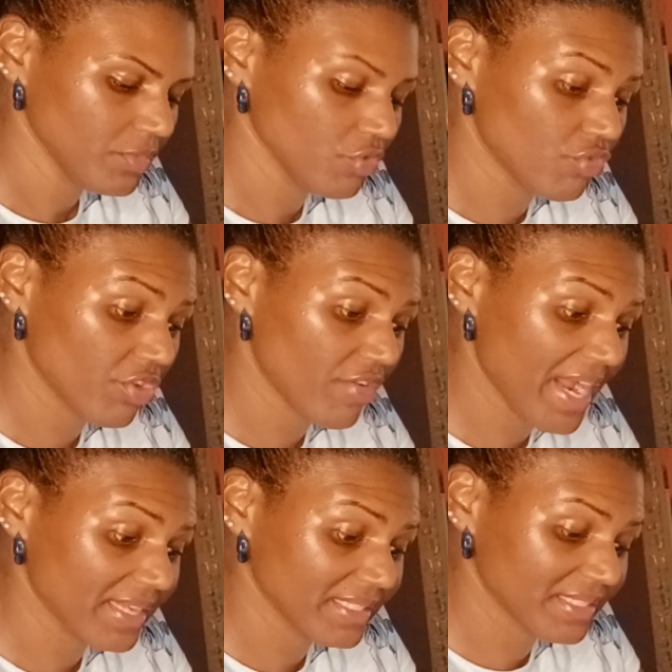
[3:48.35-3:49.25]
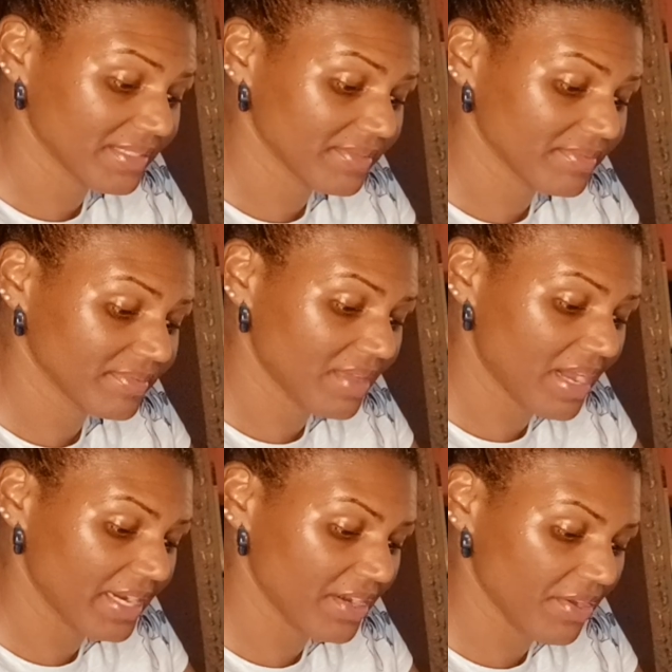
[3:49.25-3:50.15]
Regret.
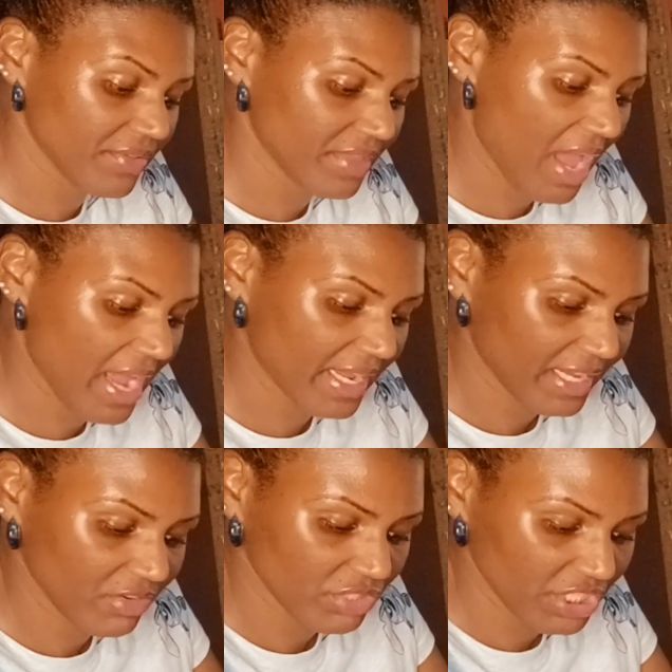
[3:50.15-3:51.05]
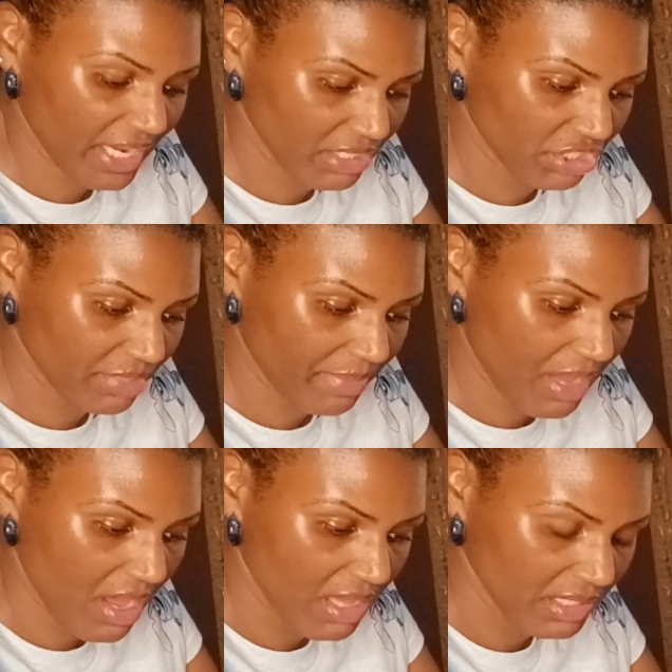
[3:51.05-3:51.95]
I know that I cannot change the
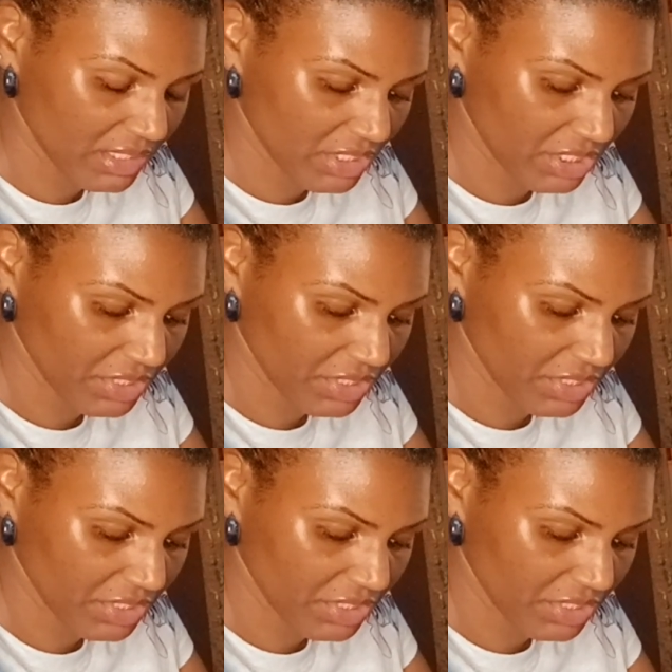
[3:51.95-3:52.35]
past.